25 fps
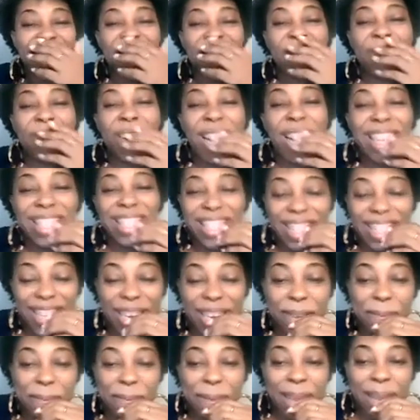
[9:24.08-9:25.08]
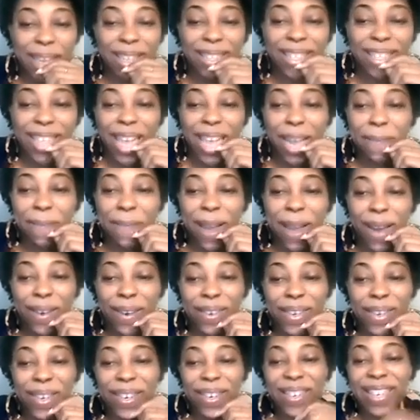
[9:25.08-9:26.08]
Roz said, am I in
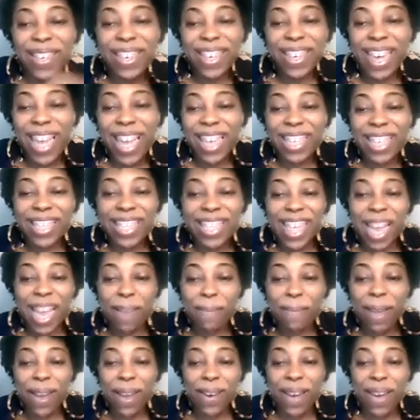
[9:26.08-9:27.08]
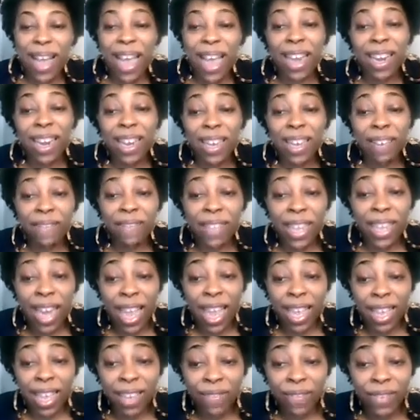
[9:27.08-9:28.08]
timeout? No, you're not in timeout. I love that
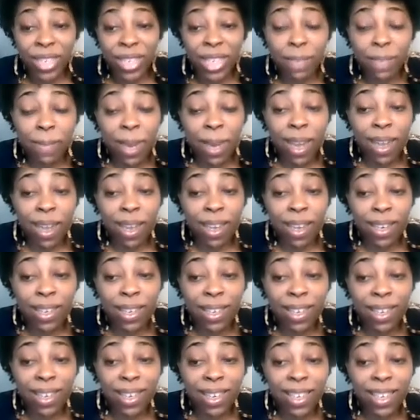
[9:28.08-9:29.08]
I can respond.